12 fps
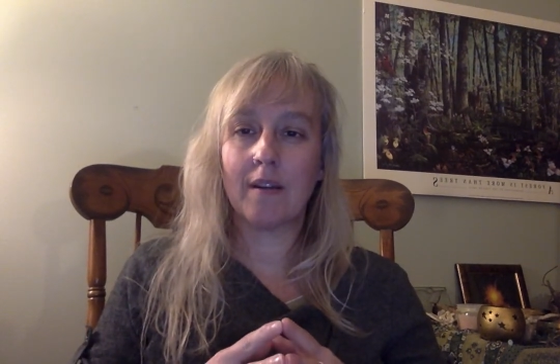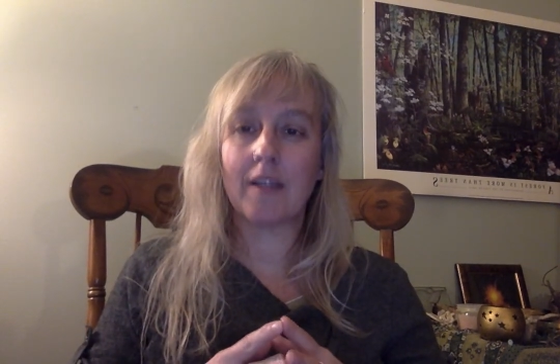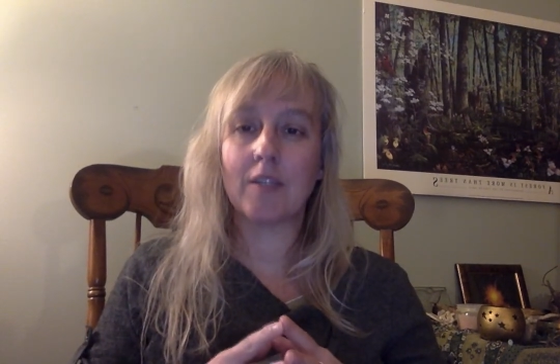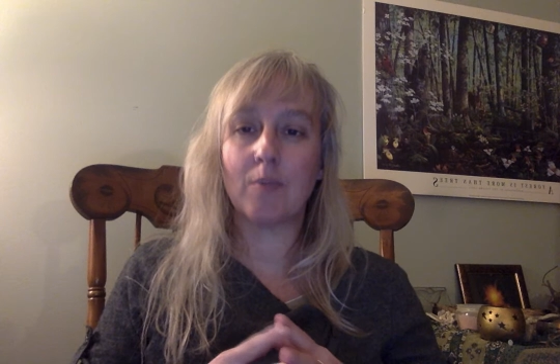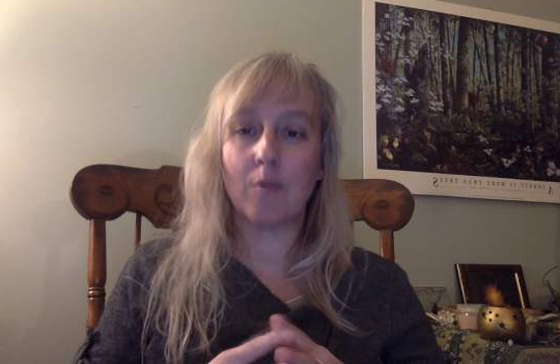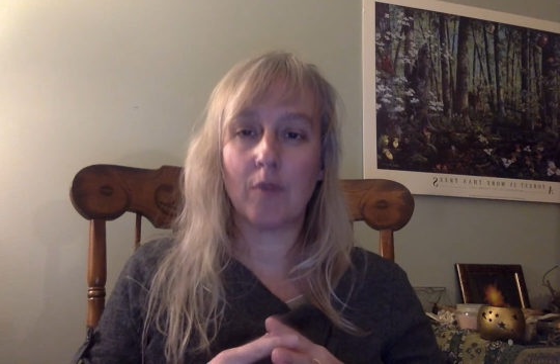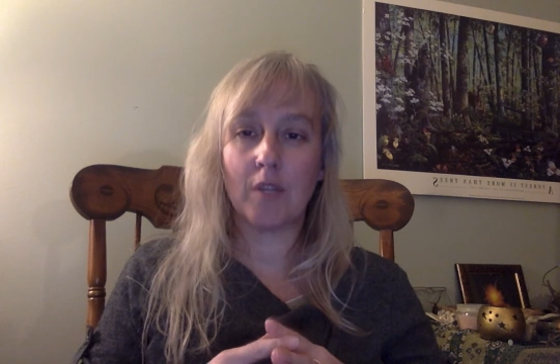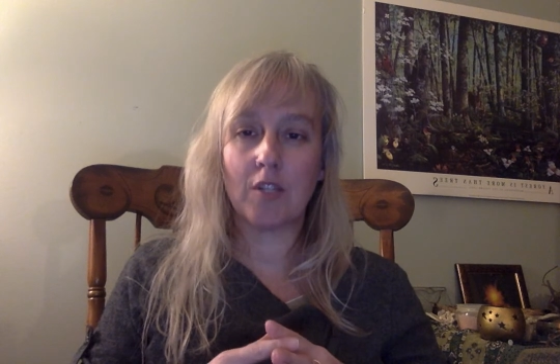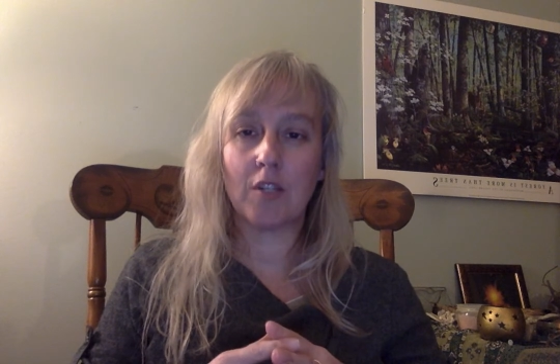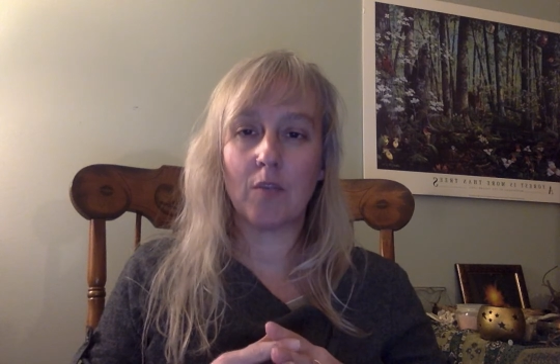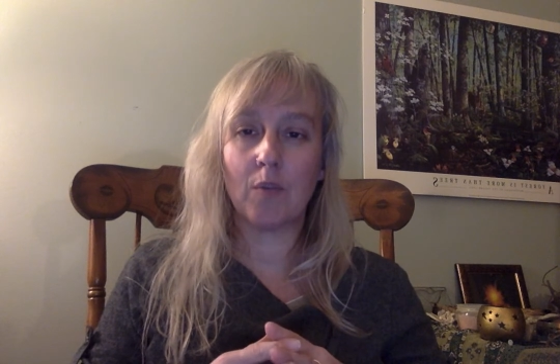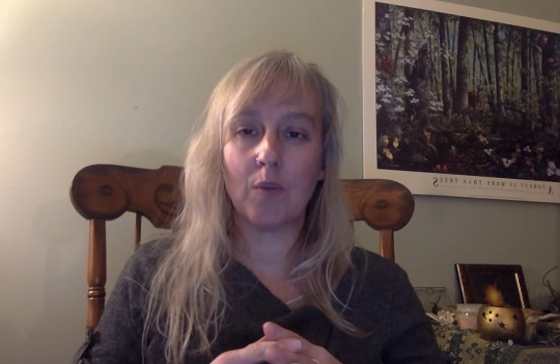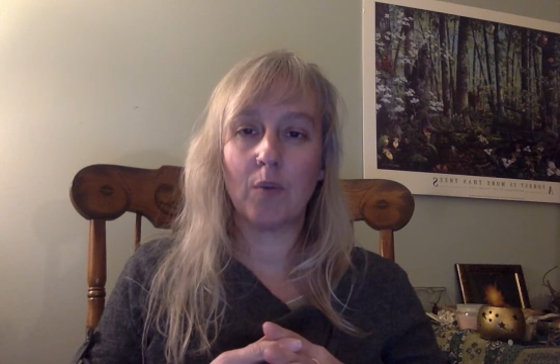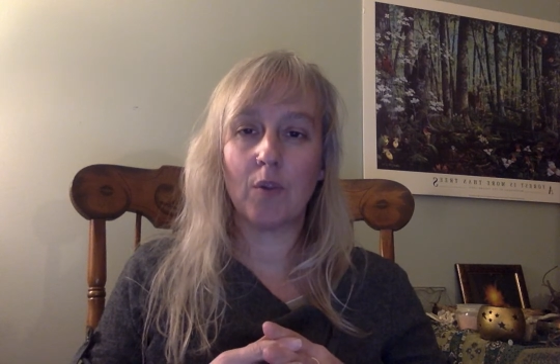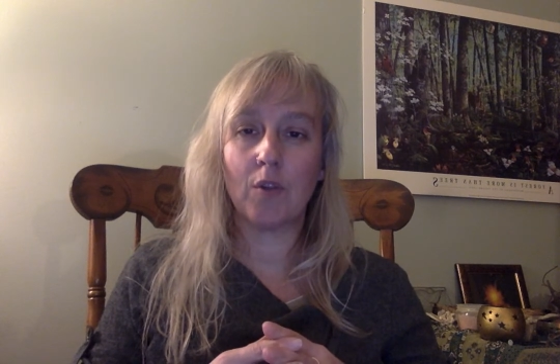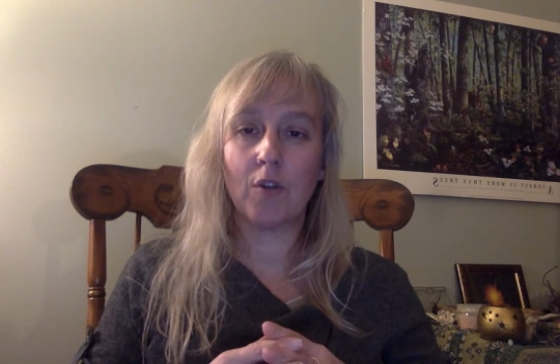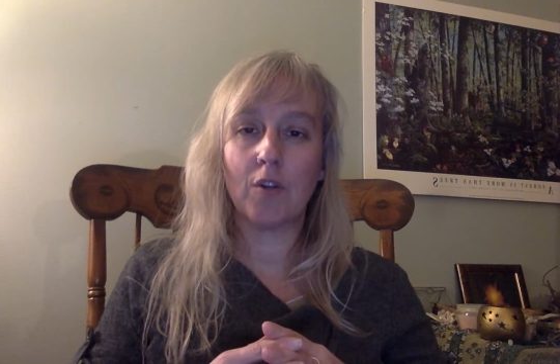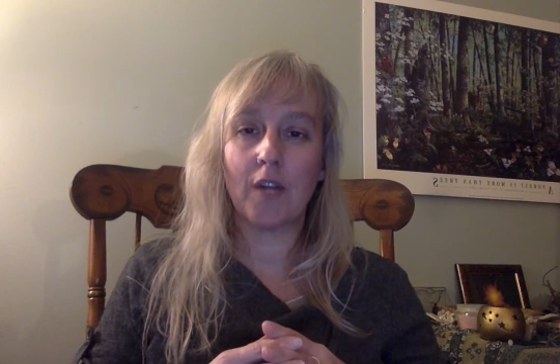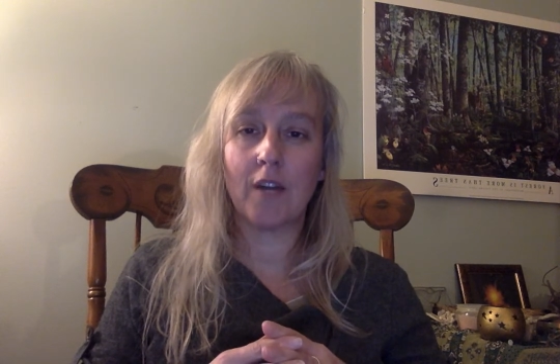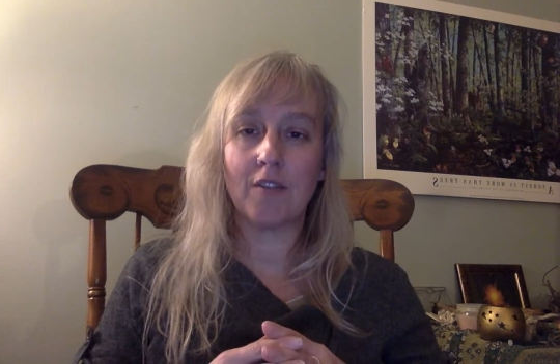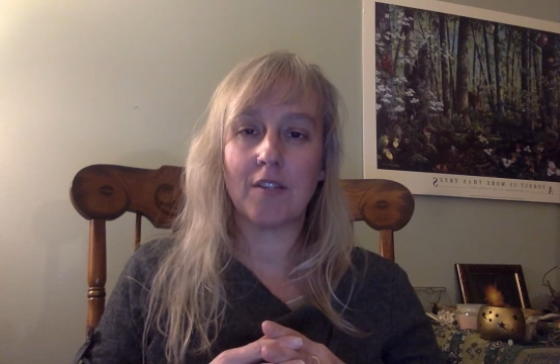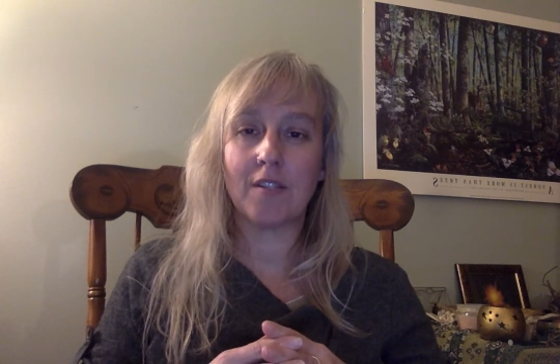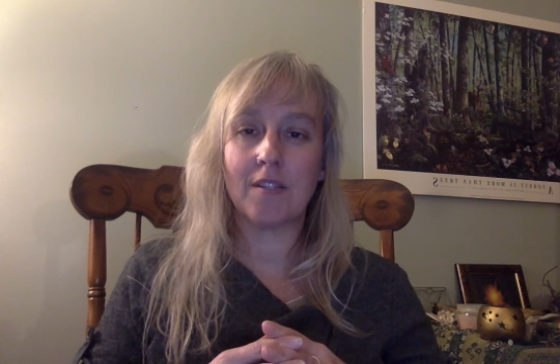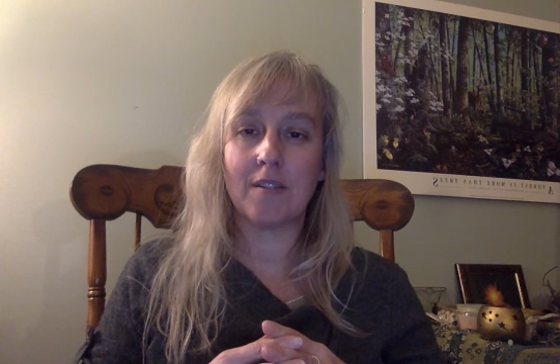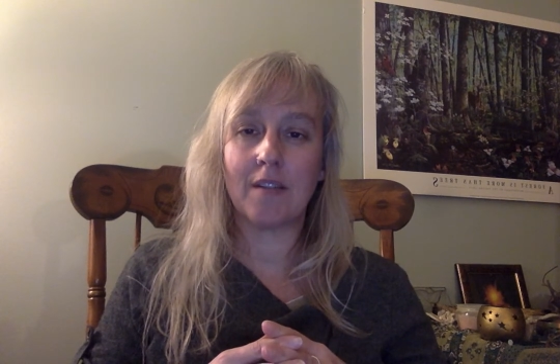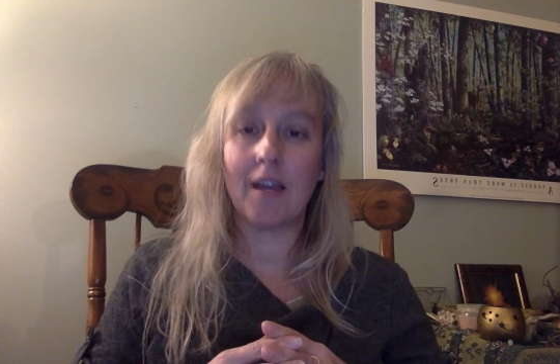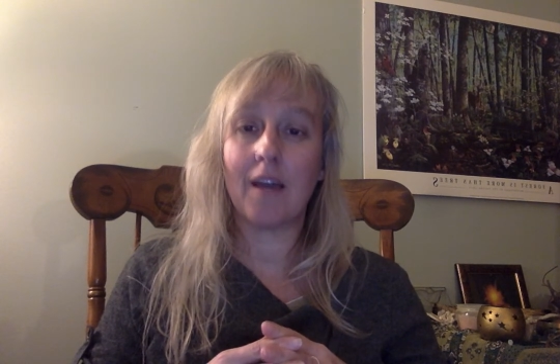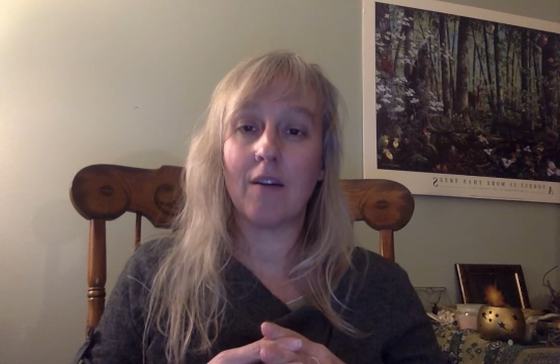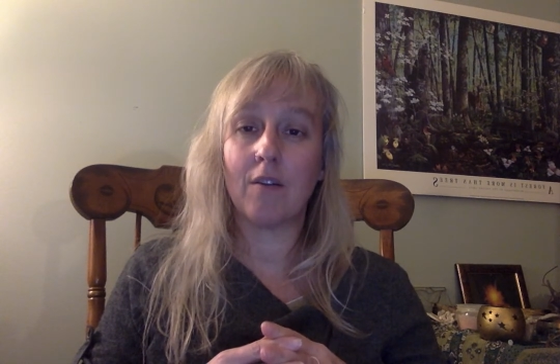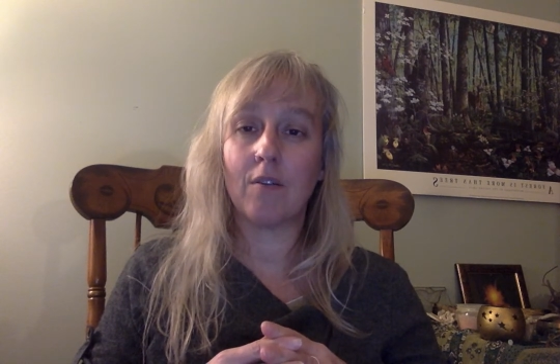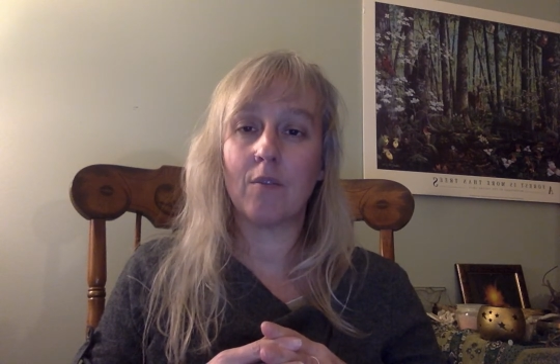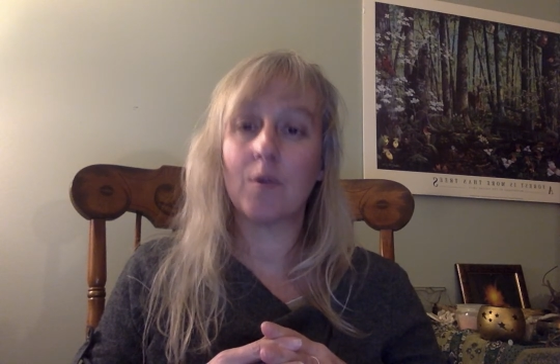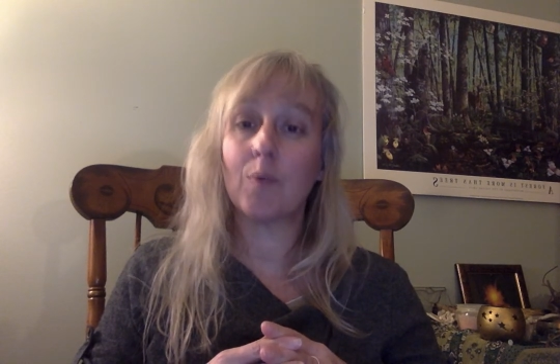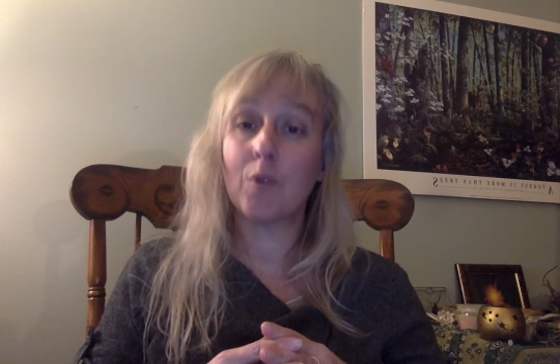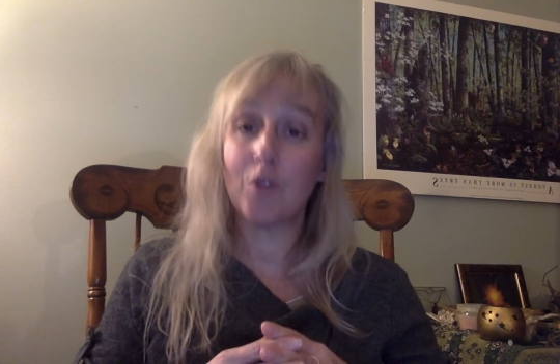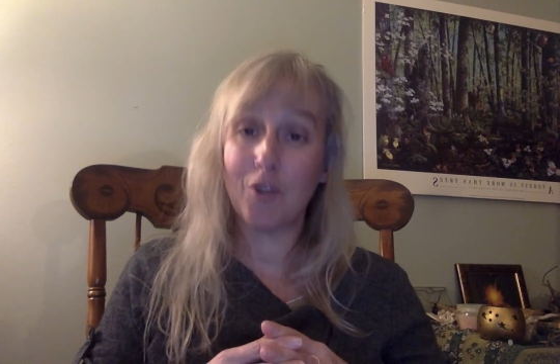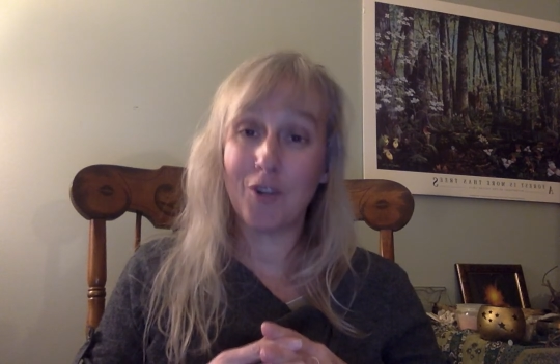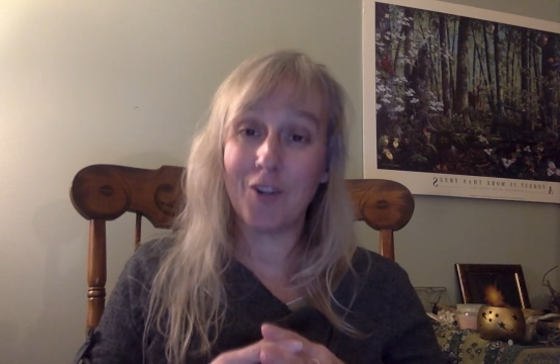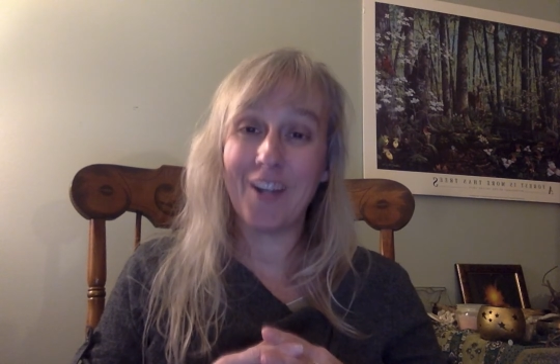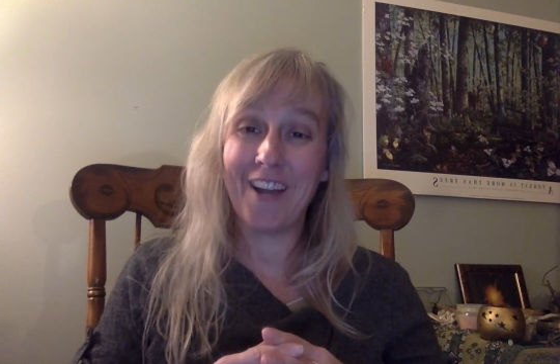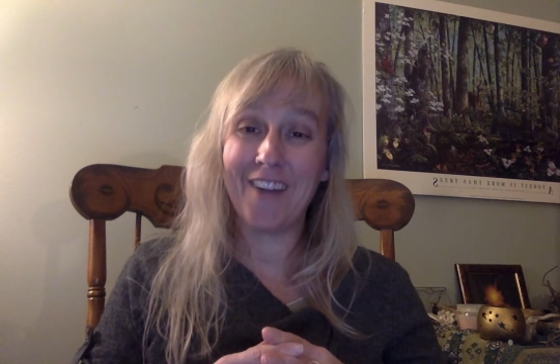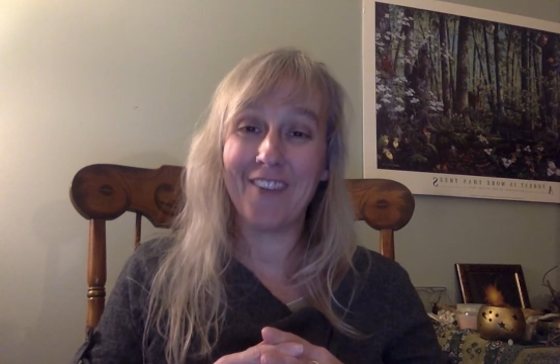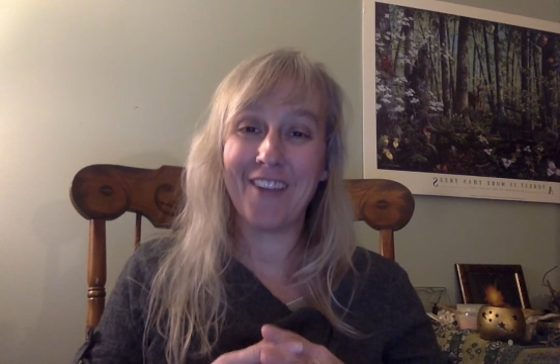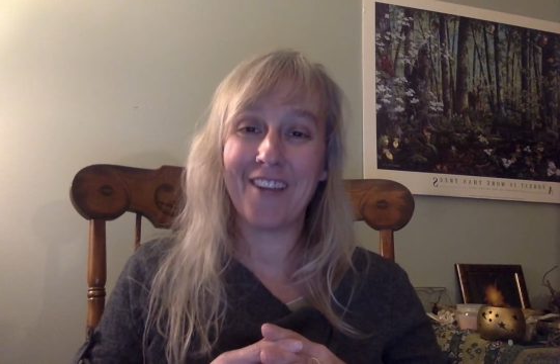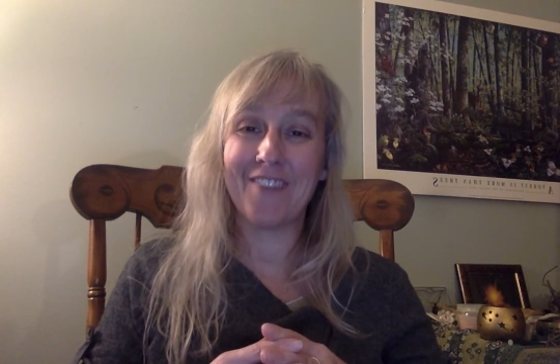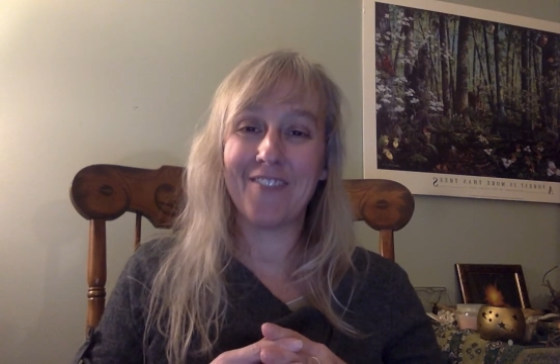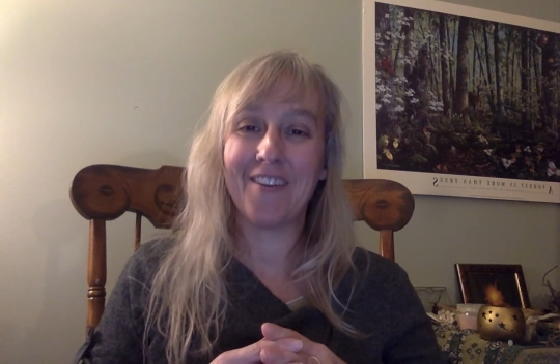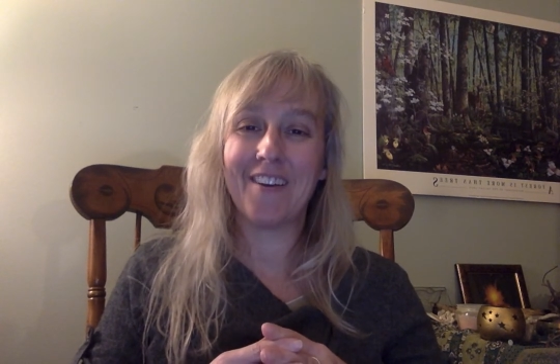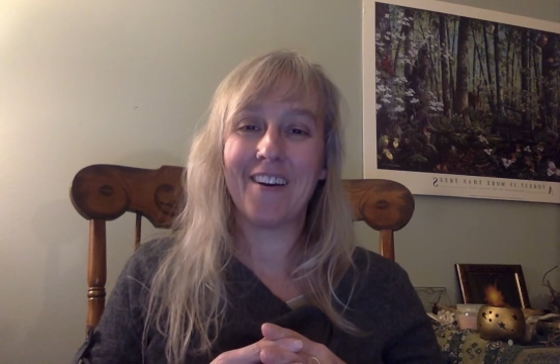exploration, we will learn how to how we will learn how life